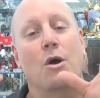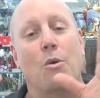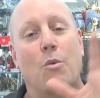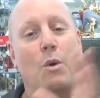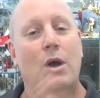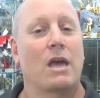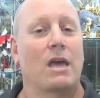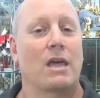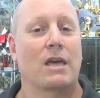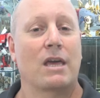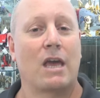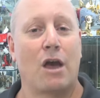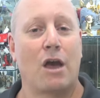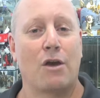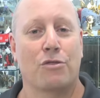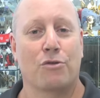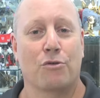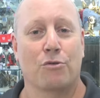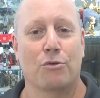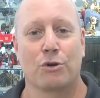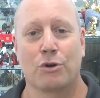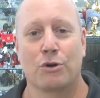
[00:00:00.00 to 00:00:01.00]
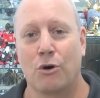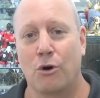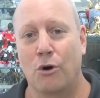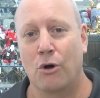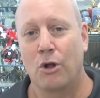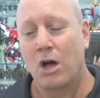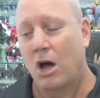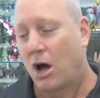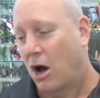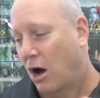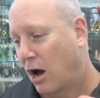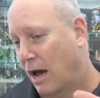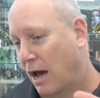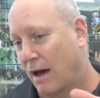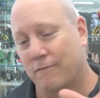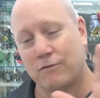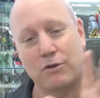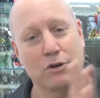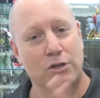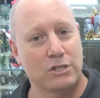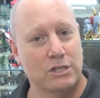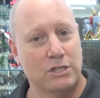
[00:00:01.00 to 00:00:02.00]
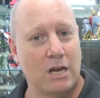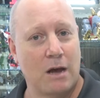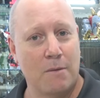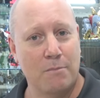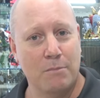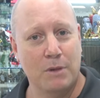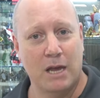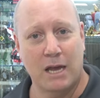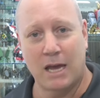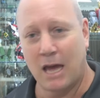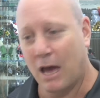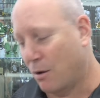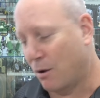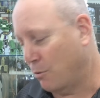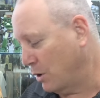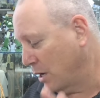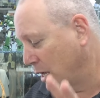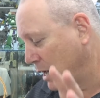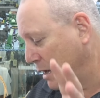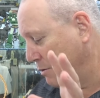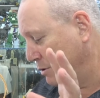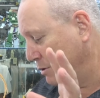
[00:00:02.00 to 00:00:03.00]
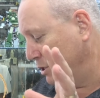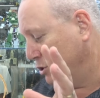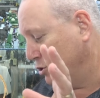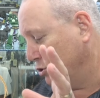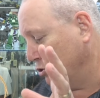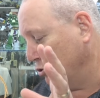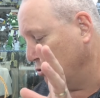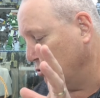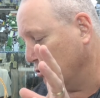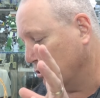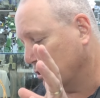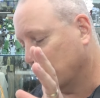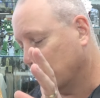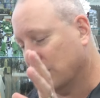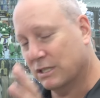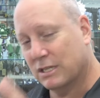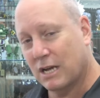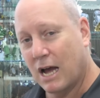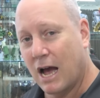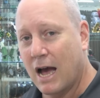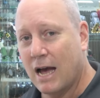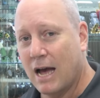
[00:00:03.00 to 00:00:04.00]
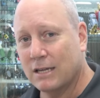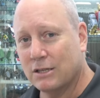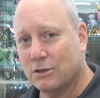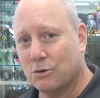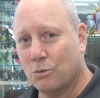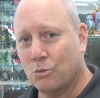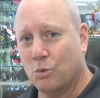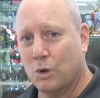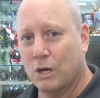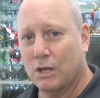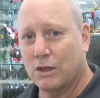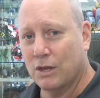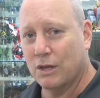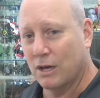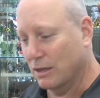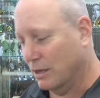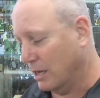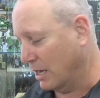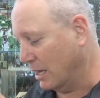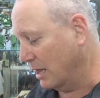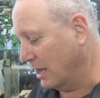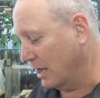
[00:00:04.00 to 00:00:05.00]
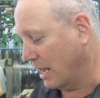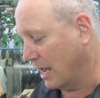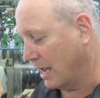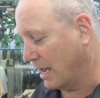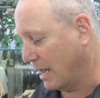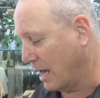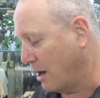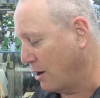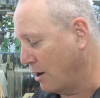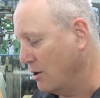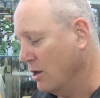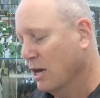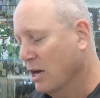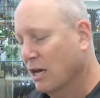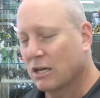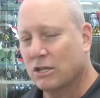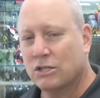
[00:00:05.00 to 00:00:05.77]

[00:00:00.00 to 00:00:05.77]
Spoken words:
we're going to go through it all. I have got some Lego. We're going to start with the Lego.